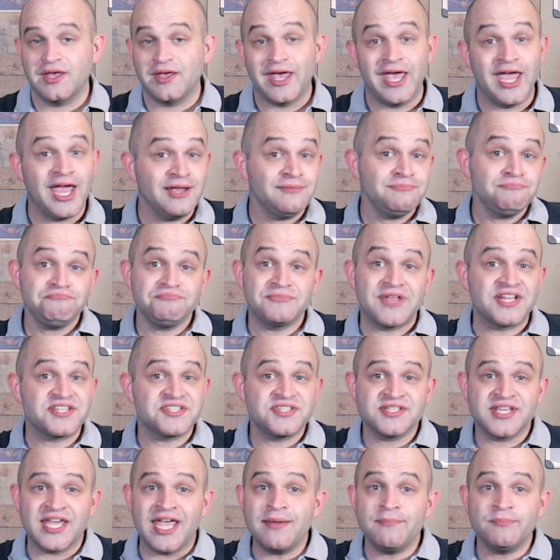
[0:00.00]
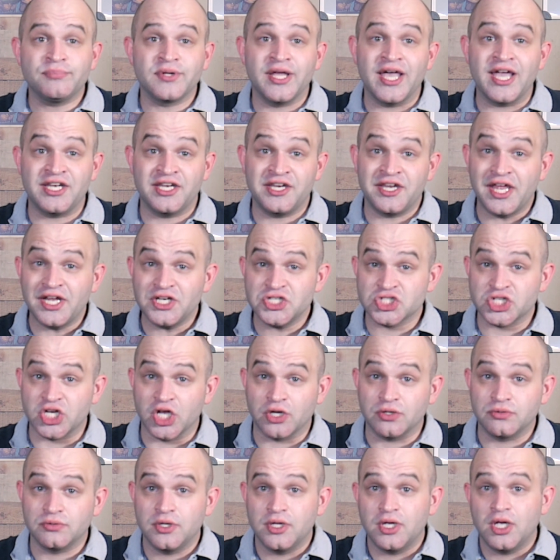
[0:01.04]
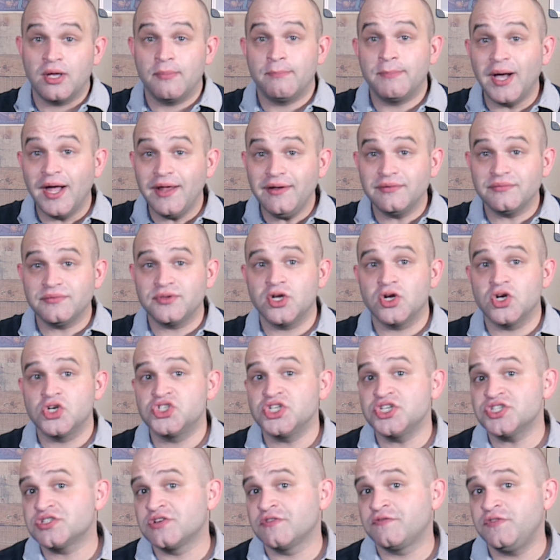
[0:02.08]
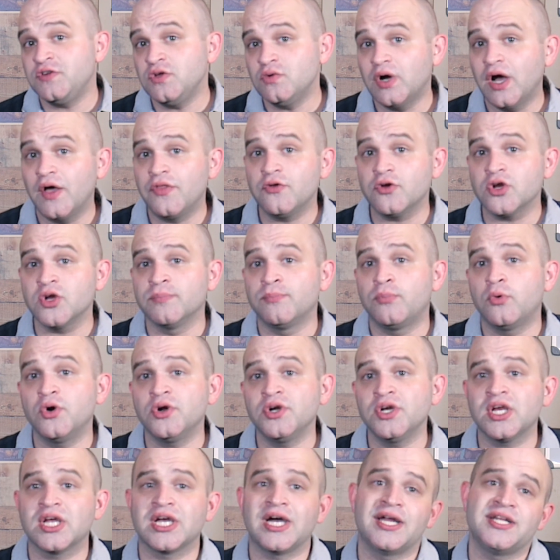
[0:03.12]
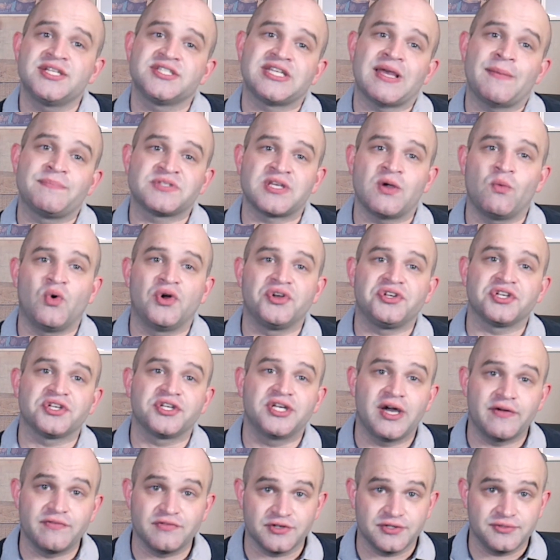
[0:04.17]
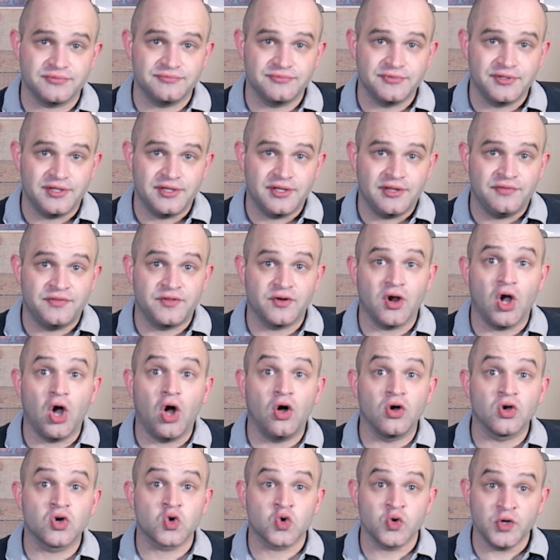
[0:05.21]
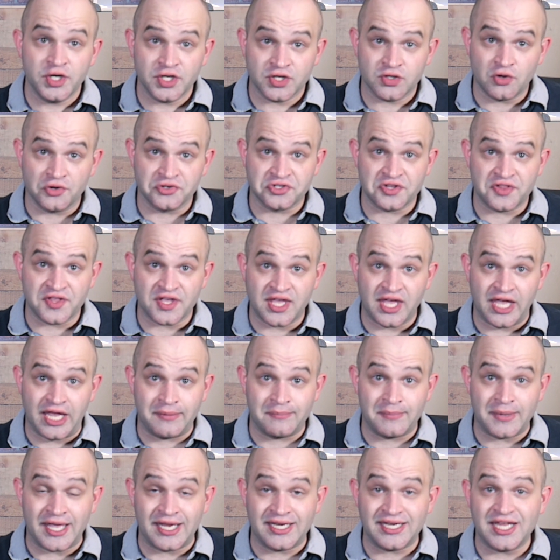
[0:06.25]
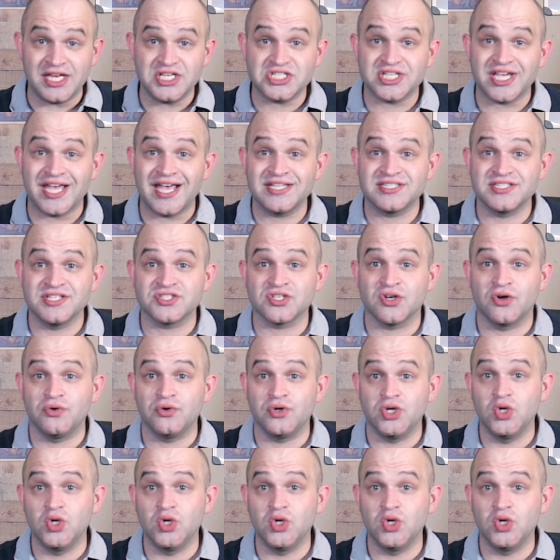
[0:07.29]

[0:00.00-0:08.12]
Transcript: And that's the gameplay in a nutshell. But there are just a few other important concepts I want to cover. They're all critical to the game, and each has its own